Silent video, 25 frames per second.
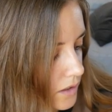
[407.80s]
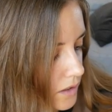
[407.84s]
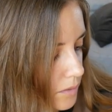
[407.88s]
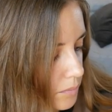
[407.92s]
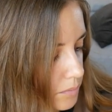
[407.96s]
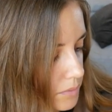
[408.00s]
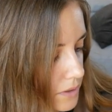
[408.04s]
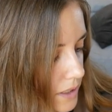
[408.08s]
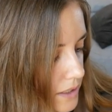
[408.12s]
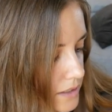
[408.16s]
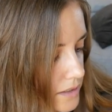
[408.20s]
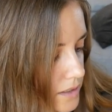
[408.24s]

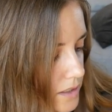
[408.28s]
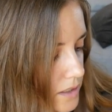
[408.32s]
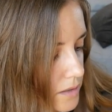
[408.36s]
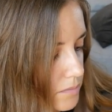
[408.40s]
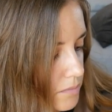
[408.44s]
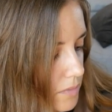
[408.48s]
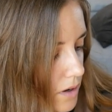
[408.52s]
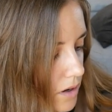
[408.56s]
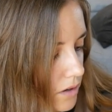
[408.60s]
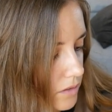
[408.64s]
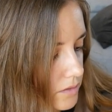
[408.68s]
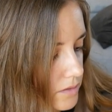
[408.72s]
Blended
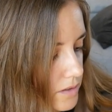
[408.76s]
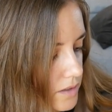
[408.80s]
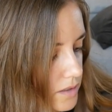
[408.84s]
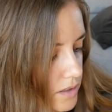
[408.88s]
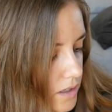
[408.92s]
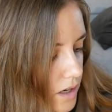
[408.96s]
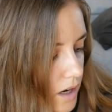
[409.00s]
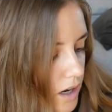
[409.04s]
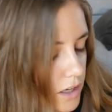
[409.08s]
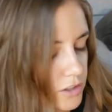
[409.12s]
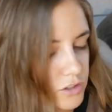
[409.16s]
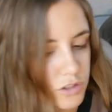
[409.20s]
malt
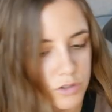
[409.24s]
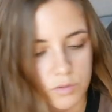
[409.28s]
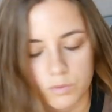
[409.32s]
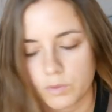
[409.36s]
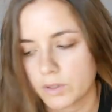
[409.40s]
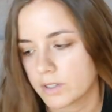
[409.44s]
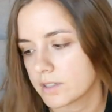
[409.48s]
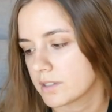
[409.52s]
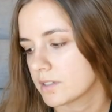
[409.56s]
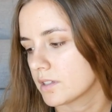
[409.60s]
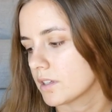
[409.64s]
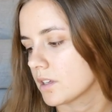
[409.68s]
scotch
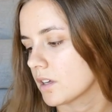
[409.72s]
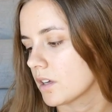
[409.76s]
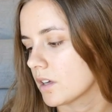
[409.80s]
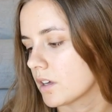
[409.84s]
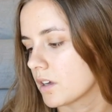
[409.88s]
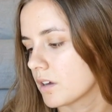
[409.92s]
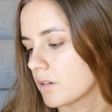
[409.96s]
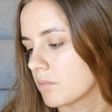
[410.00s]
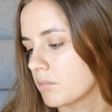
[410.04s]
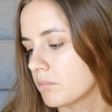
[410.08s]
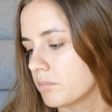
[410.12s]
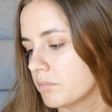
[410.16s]

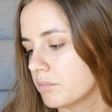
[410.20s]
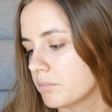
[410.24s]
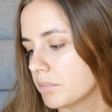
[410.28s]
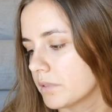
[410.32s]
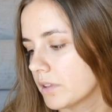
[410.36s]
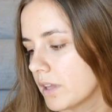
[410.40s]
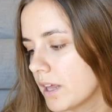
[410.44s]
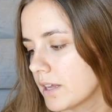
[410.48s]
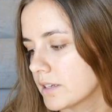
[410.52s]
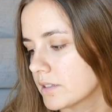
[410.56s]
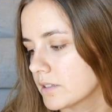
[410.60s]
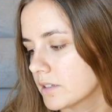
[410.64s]
whiskey.
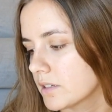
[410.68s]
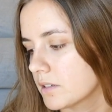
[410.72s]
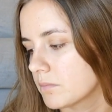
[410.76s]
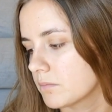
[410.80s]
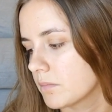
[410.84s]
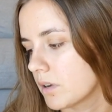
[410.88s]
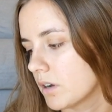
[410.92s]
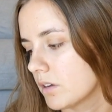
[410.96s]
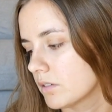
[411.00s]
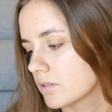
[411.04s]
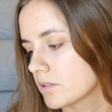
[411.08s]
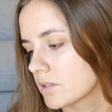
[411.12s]
Blended
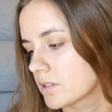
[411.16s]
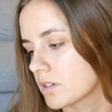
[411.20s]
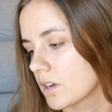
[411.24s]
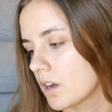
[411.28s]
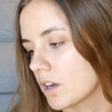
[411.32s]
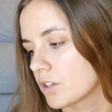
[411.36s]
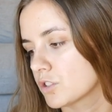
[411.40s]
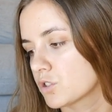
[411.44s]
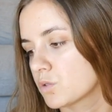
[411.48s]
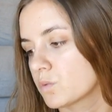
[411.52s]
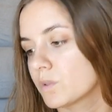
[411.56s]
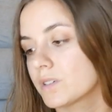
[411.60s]
malt
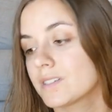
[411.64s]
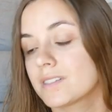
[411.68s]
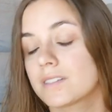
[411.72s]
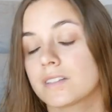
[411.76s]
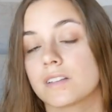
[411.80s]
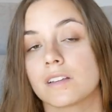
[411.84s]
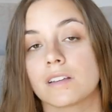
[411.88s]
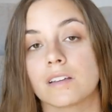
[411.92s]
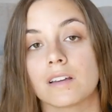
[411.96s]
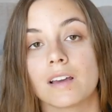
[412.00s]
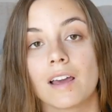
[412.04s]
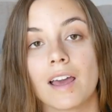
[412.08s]
scotch
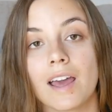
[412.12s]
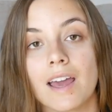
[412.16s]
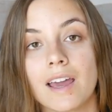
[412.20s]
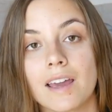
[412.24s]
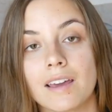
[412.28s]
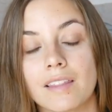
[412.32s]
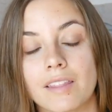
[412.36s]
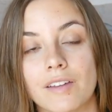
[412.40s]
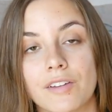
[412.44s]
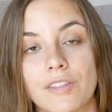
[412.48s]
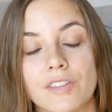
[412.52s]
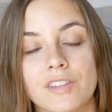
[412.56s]
whiskey.
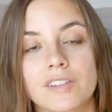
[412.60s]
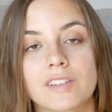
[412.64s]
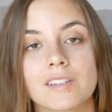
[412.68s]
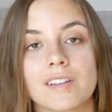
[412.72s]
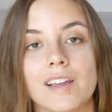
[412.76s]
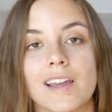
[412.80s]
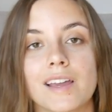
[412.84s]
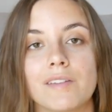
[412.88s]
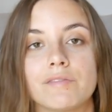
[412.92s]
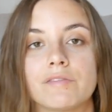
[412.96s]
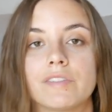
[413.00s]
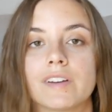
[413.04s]
Hey, they're the
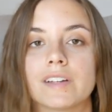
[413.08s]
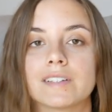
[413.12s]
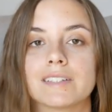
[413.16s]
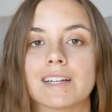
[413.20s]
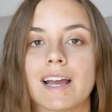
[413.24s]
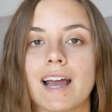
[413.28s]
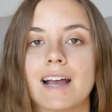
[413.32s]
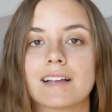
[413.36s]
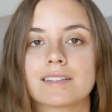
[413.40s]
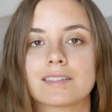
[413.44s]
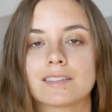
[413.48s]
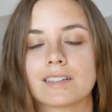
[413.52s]
same.
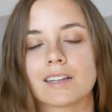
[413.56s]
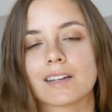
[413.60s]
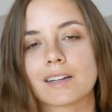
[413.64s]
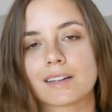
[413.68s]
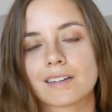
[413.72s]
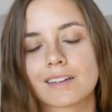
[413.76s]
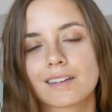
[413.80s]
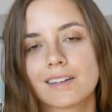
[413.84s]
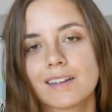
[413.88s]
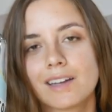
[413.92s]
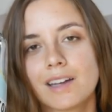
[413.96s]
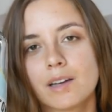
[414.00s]

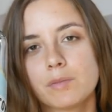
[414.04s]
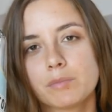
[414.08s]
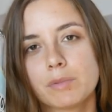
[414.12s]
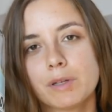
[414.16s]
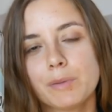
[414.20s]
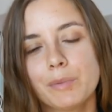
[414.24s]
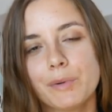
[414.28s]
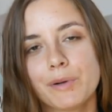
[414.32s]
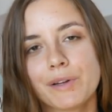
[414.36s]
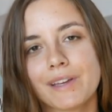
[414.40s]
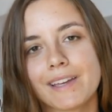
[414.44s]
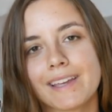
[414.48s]
Fantastic.
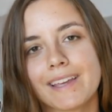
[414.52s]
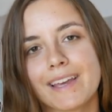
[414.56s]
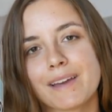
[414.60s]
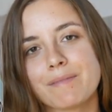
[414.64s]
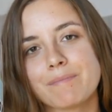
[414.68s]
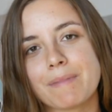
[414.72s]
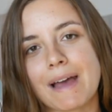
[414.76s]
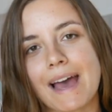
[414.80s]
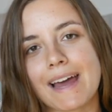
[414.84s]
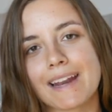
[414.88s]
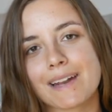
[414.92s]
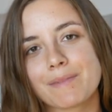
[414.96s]
People can get
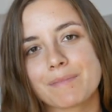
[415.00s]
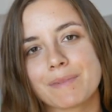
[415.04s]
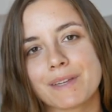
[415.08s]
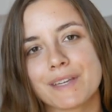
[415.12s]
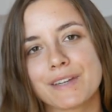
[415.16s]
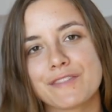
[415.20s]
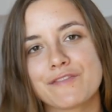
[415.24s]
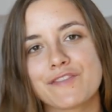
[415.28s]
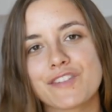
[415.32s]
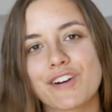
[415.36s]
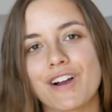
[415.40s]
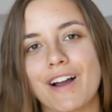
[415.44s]
mad at
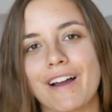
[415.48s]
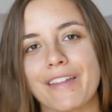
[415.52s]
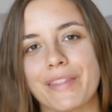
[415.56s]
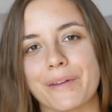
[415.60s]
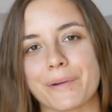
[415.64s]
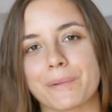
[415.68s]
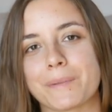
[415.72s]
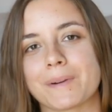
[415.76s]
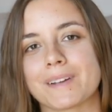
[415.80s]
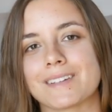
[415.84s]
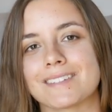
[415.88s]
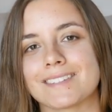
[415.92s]
me for
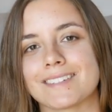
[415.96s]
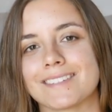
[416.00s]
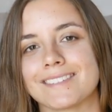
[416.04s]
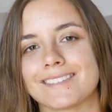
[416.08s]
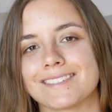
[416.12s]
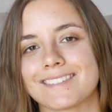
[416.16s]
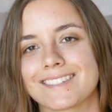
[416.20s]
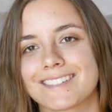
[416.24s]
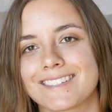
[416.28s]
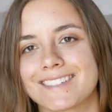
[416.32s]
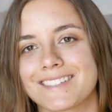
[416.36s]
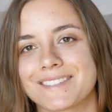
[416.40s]
other
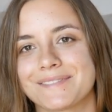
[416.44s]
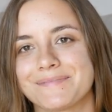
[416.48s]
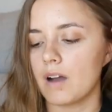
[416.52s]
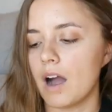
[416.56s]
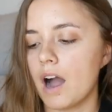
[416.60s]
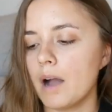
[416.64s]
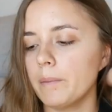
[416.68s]
reasons.